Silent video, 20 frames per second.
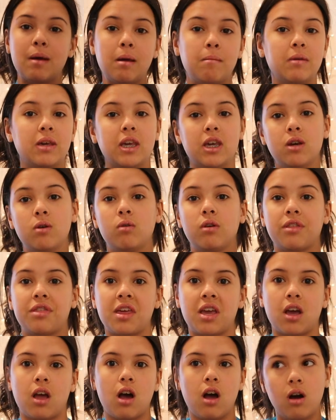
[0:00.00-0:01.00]
maybe he will
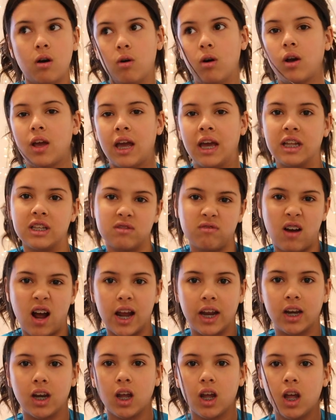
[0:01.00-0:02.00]
think, oh, okay, it's
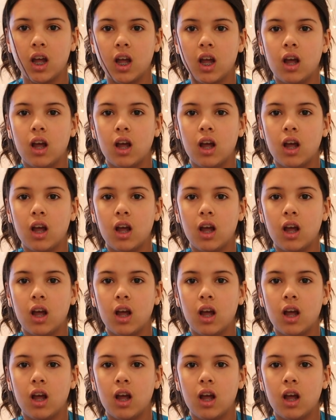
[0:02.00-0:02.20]
fine.